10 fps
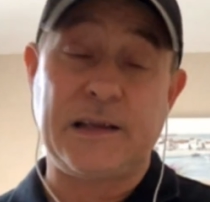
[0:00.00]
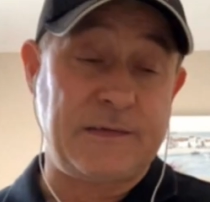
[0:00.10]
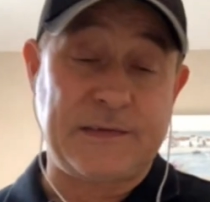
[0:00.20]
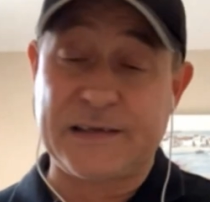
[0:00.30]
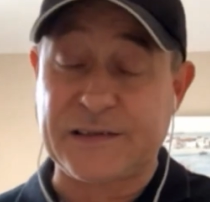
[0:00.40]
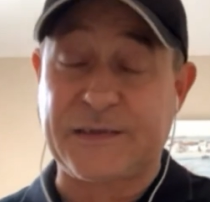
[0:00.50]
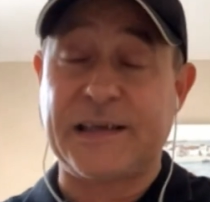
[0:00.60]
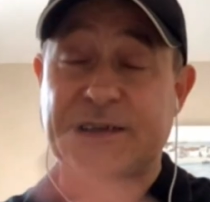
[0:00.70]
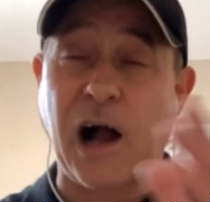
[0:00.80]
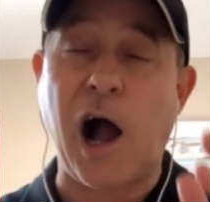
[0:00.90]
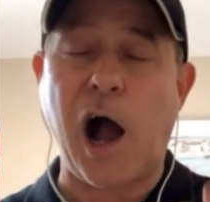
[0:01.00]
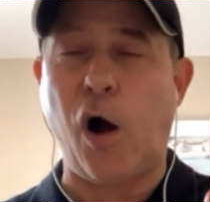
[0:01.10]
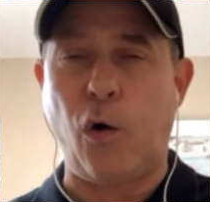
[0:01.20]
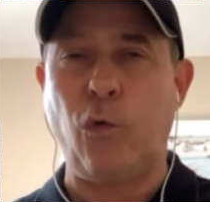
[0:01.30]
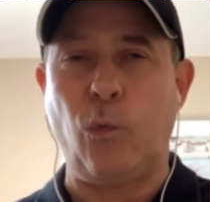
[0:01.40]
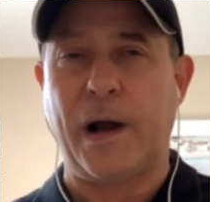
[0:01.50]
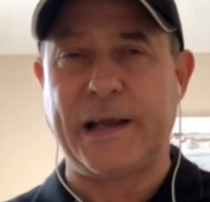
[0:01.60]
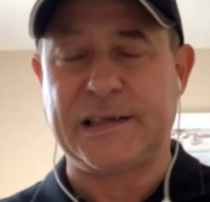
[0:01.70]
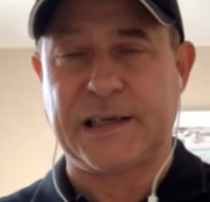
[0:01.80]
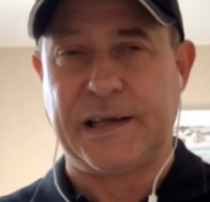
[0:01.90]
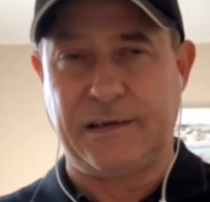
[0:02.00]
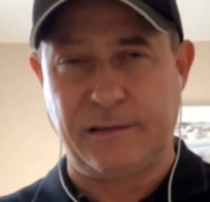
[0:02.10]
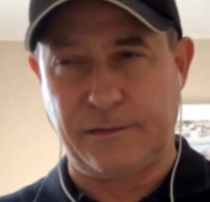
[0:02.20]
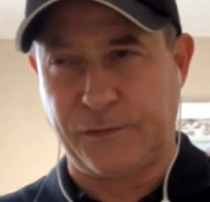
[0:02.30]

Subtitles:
There's a hole waiting